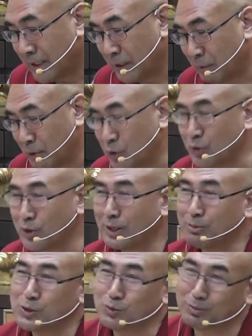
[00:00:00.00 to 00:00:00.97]
if you don't
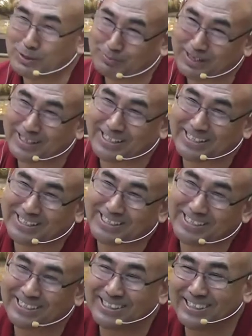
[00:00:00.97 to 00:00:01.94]
have a
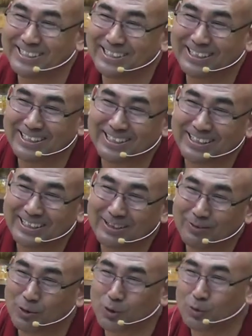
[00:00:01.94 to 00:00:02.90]
supermarket,
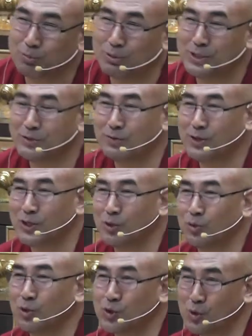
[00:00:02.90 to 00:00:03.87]
for you, it'd be
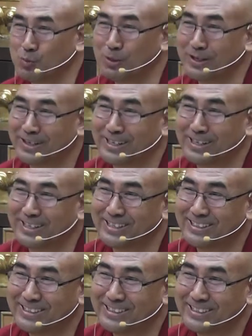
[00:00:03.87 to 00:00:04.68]
difficult to go shopping, right?